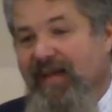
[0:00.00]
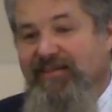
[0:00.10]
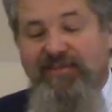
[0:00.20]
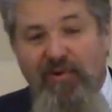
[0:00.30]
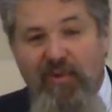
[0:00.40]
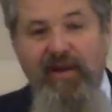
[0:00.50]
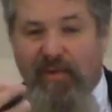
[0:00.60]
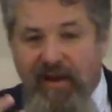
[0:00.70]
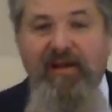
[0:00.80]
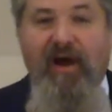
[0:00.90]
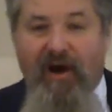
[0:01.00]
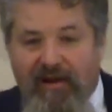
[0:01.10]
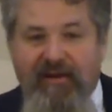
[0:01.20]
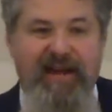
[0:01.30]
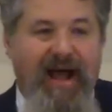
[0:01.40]
And so we, we
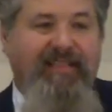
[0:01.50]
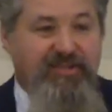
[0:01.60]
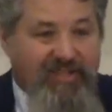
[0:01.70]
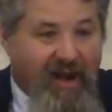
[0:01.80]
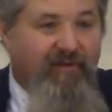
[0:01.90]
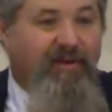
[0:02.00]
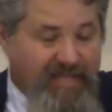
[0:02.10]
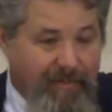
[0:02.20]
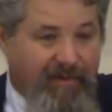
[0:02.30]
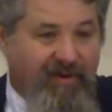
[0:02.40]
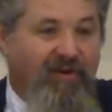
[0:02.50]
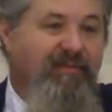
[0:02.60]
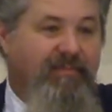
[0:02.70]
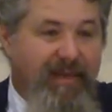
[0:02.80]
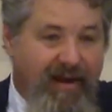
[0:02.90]
are not the
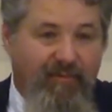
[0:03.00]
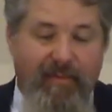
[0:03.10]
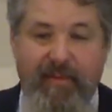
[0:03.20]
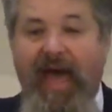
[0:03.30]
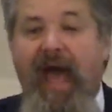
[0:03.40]
stereotypical men and women.